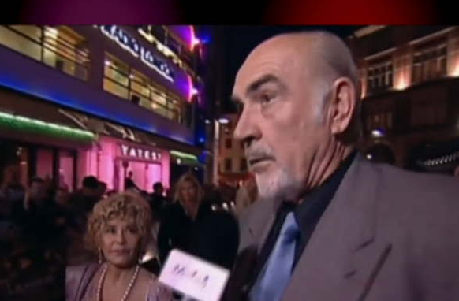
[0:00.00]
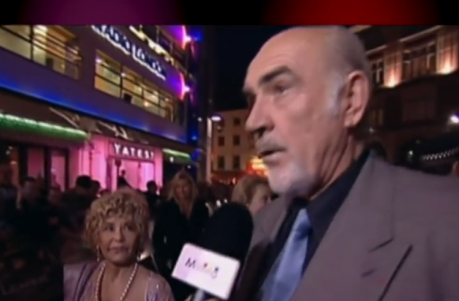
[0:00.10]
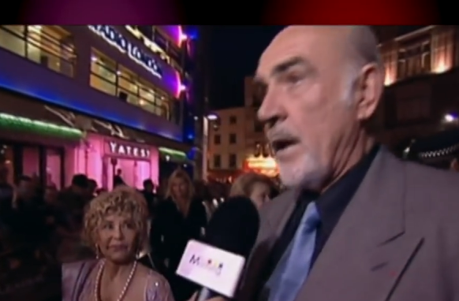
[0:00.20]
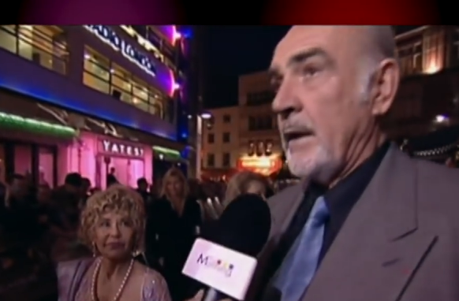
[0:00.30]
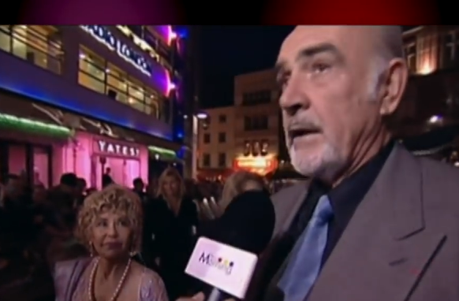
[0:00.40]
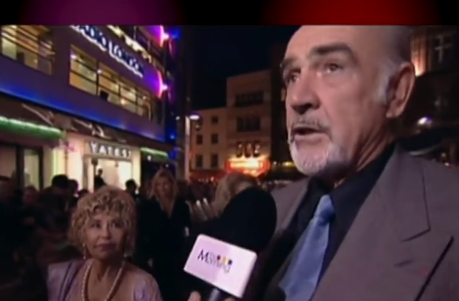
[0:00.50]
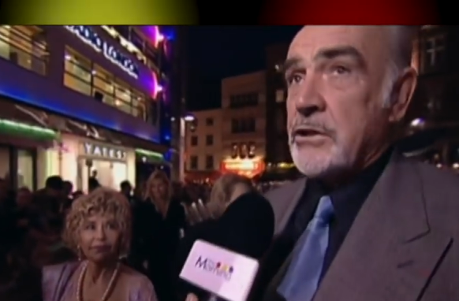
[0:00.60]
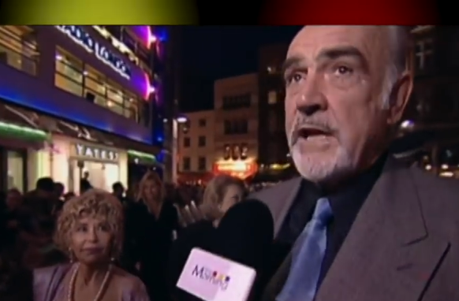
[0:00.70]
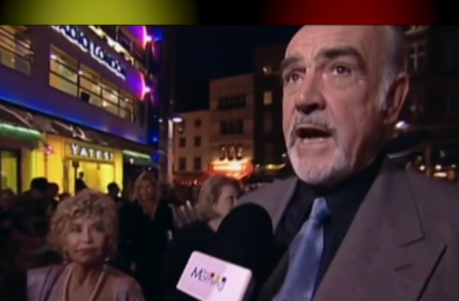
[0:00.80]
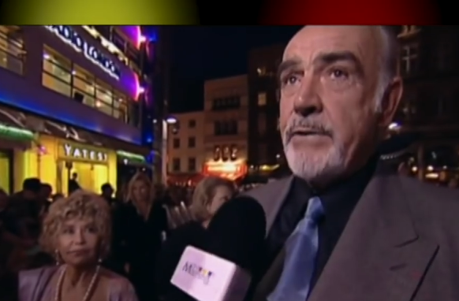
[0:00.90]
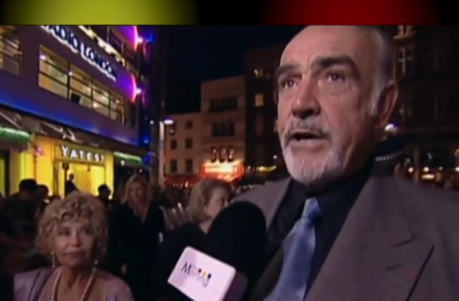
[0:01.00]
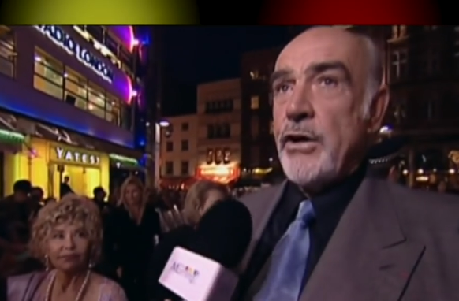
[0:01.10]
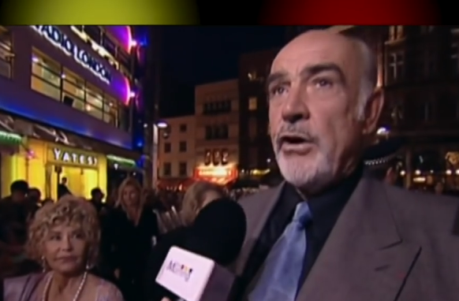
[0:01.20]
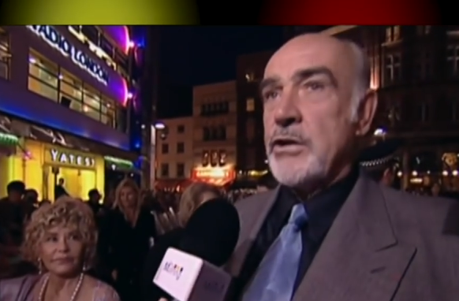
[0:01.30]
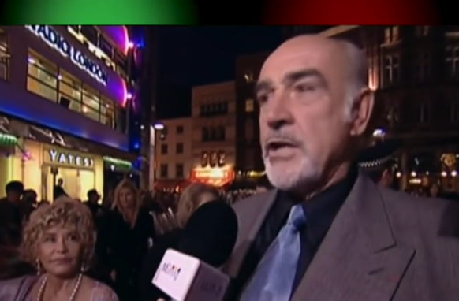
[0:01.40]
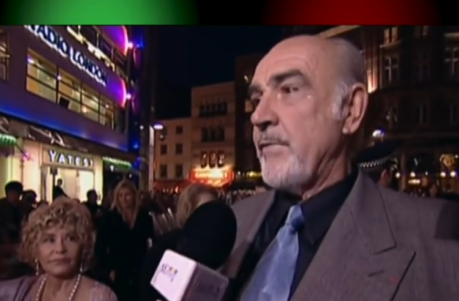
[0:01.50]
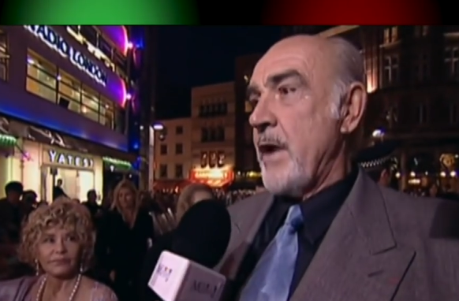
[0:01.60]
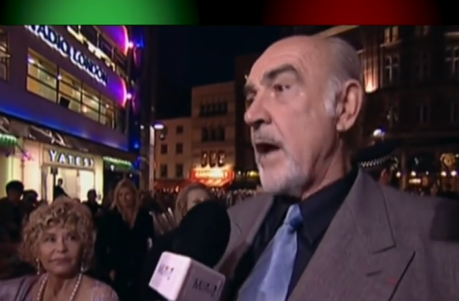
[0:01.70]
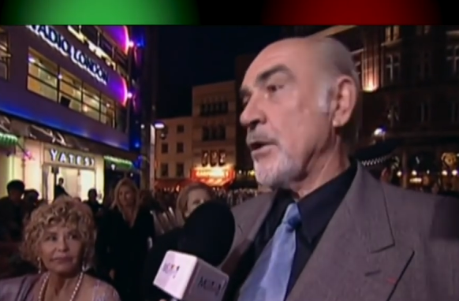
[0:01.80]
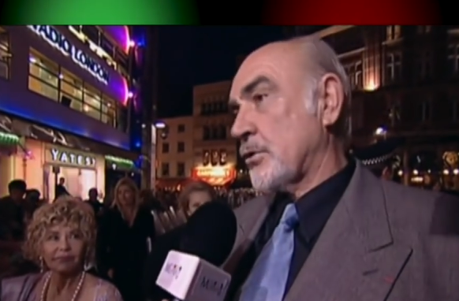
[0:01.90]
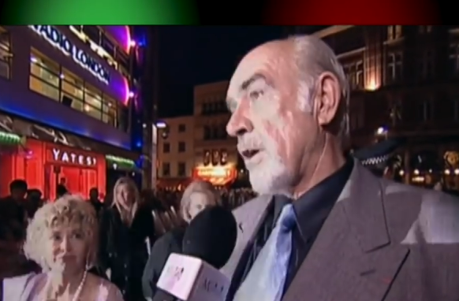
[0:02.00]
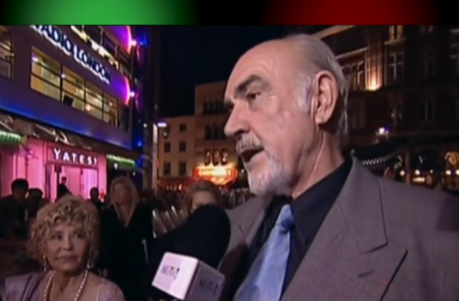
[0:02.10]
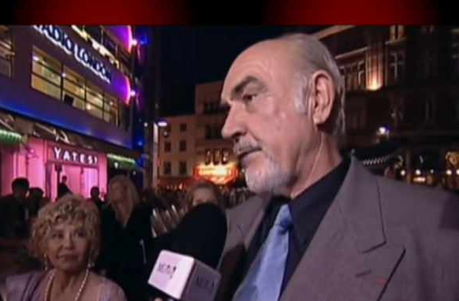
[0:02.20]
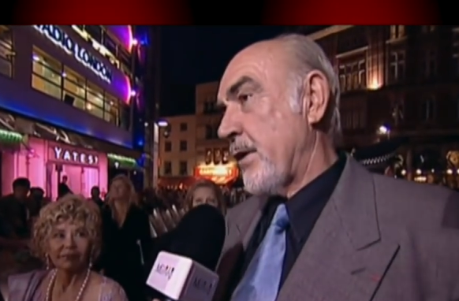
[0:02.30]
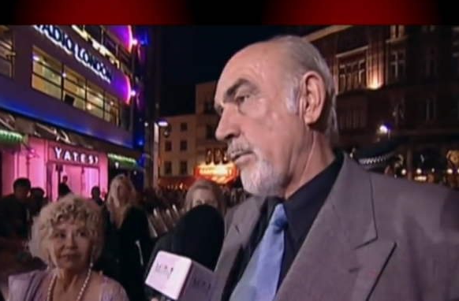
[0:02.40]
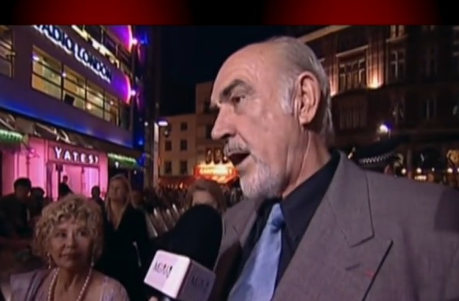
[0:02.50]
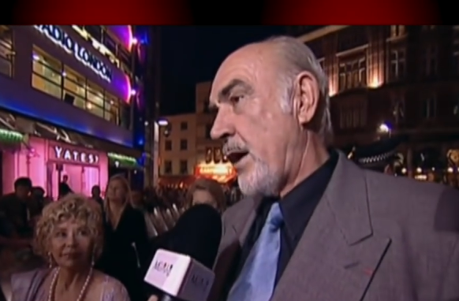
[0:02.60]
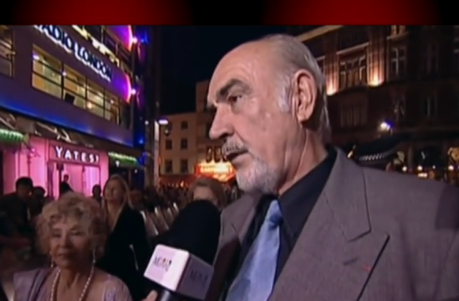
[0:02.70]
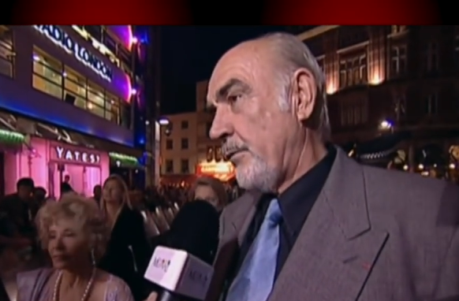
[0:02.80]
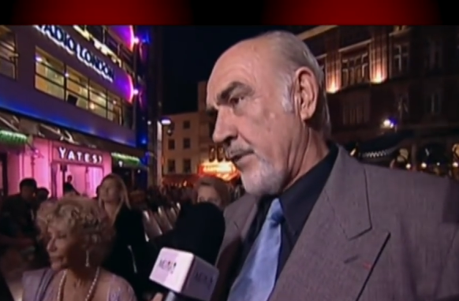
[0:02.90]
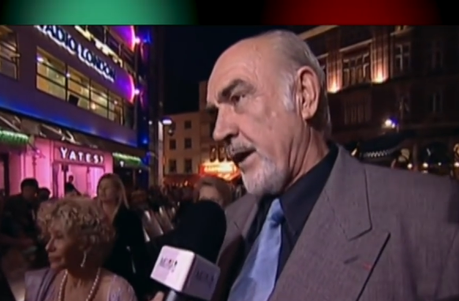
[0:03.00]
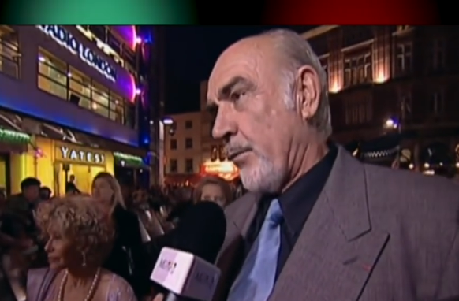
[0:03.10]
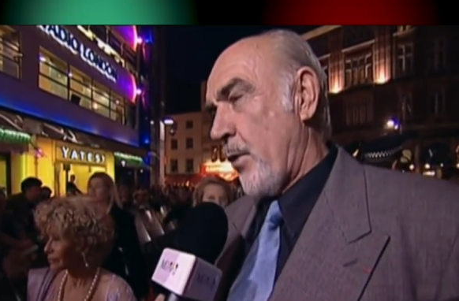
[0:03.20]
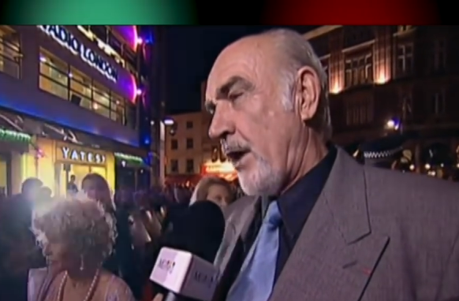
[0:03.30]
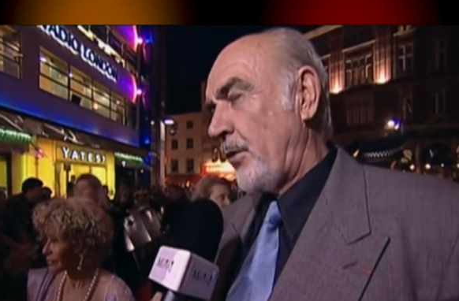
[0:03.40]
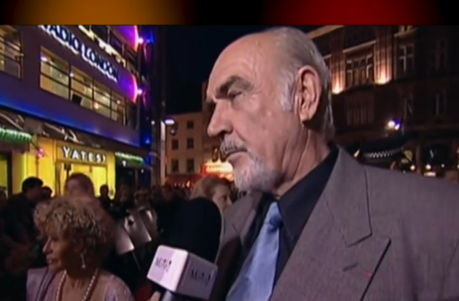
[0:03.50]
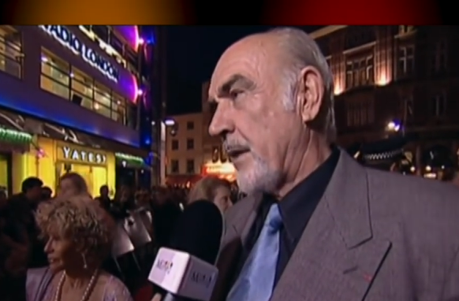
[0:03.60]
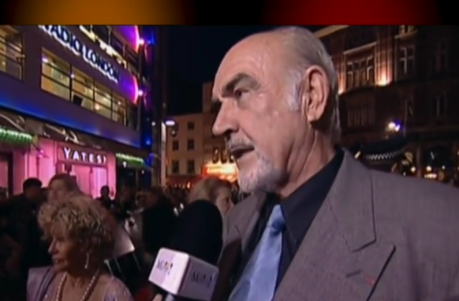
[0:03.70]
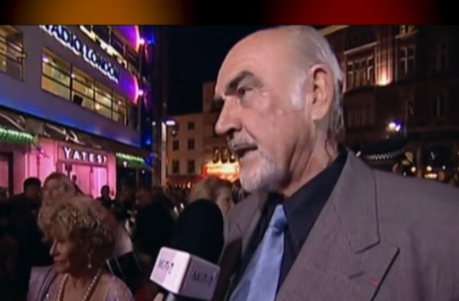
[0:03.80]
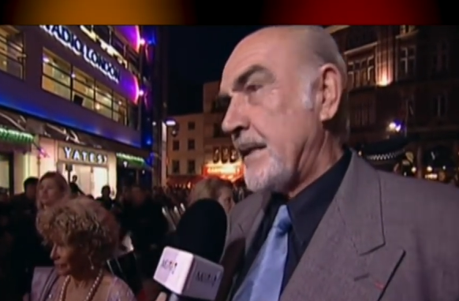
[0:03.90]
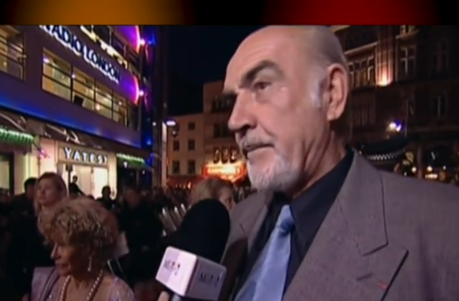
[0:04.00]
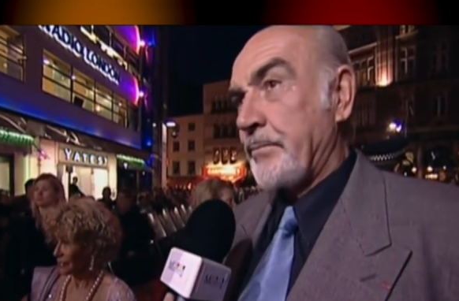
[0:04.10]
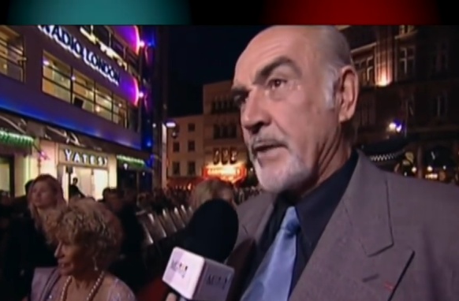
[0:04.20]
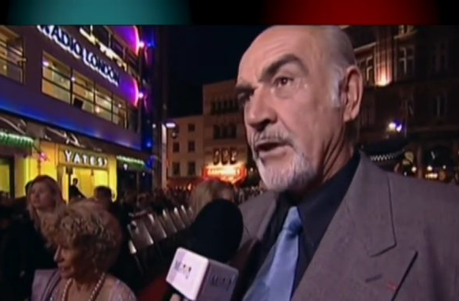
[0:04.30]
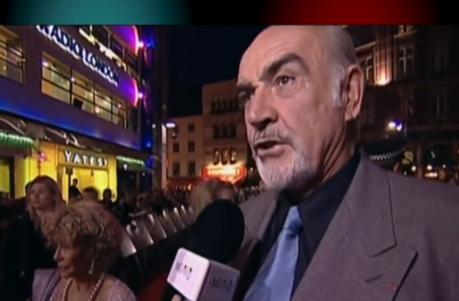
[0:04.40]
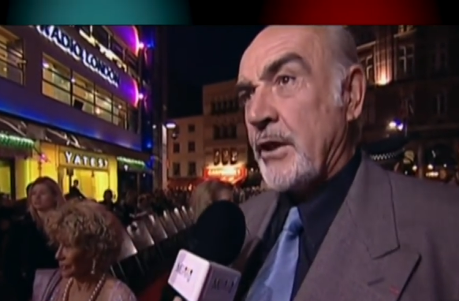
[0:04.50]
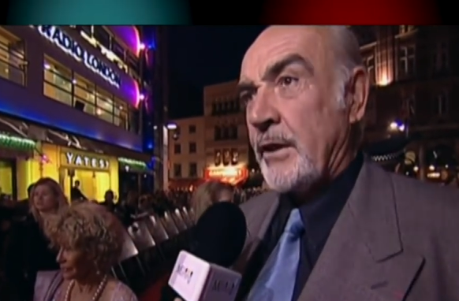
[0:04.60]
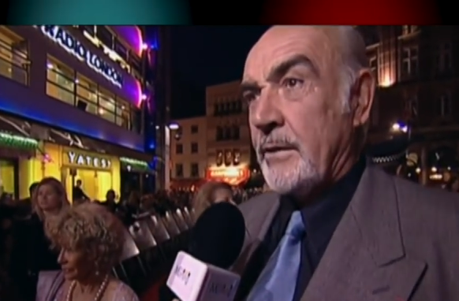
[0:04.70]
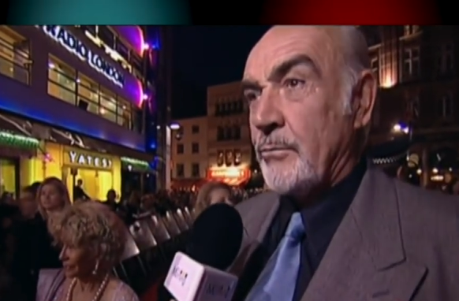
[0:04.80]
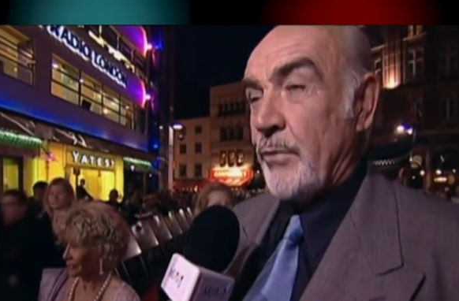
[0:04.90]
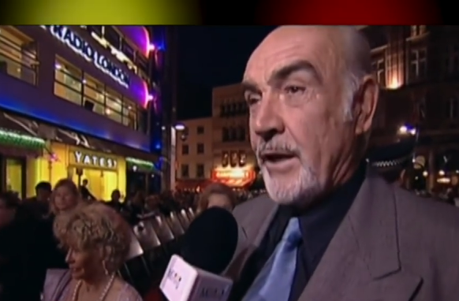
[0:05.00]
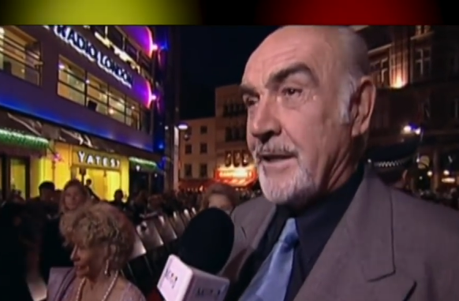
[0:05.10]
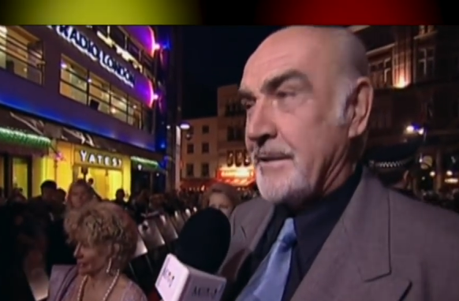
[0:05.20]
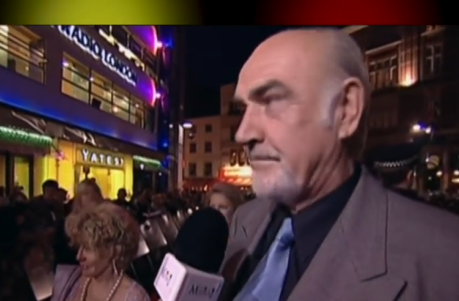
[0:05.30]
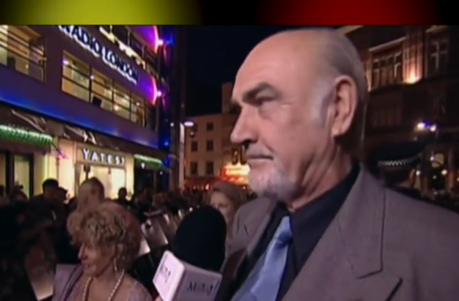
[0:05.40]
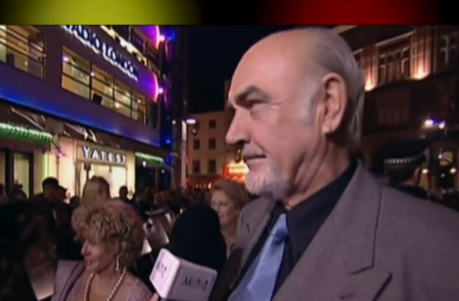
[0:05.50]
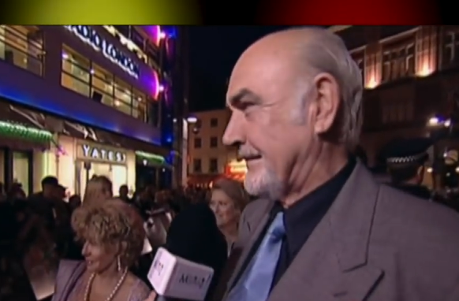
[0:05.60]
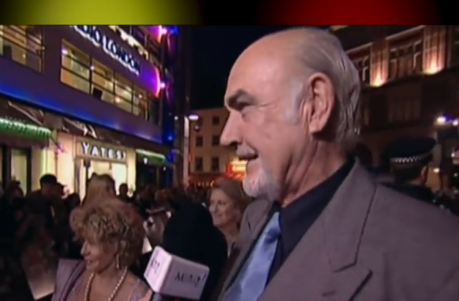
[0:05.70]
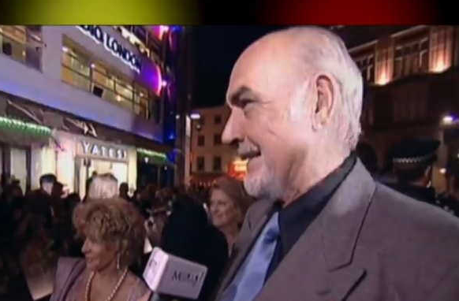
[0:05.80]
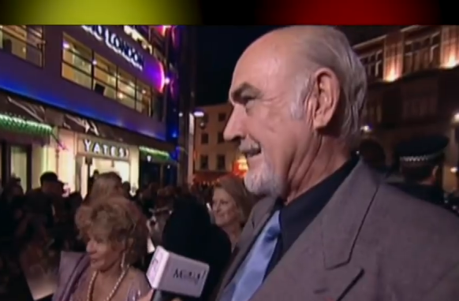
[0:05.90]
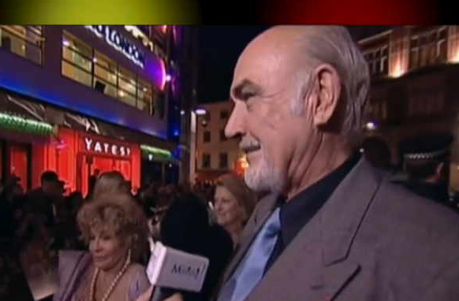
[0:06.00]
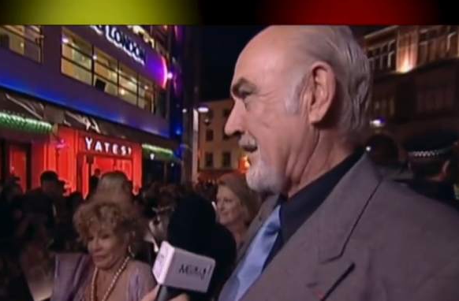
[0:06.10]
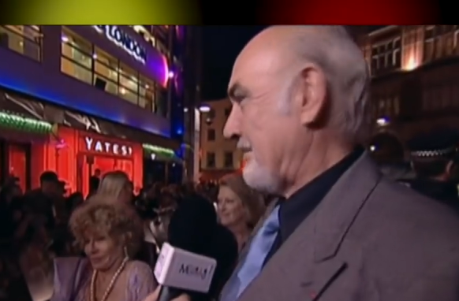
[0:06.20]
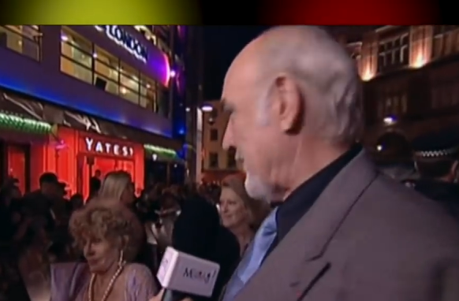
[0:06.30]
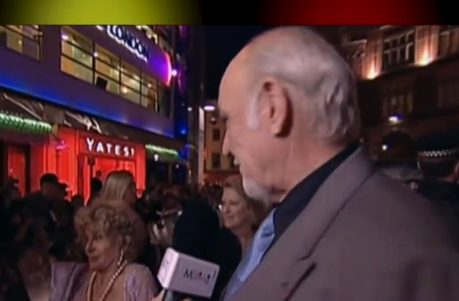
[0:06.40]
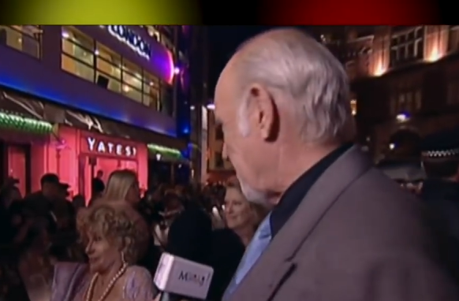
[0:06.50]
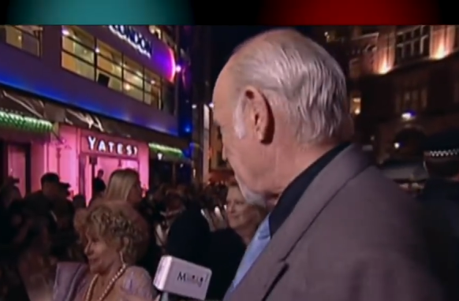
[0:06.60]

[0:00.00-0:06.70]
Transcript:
Speaker 1: Well, let's see how it goes. It's gone every well, very well, but um, until we... No. I've never